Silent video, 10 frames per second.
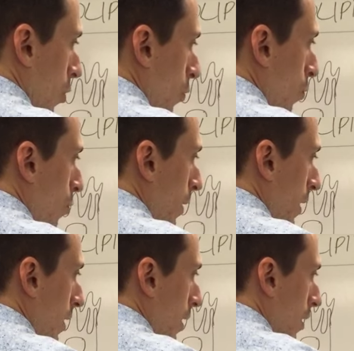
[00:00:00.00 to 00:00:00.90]
will
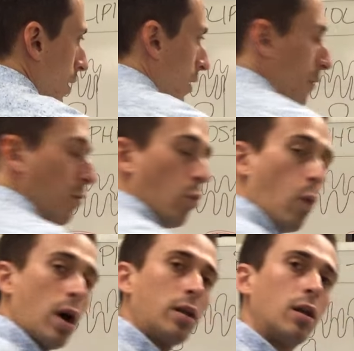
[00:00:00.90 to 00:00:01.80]
be
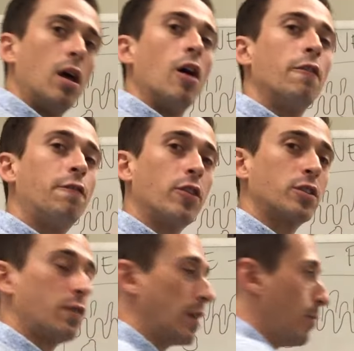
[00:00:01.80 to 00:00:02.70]
one,
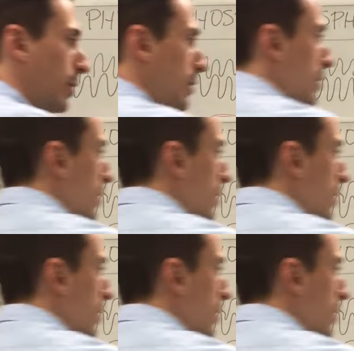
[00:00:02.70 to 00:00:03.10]
phospholipids.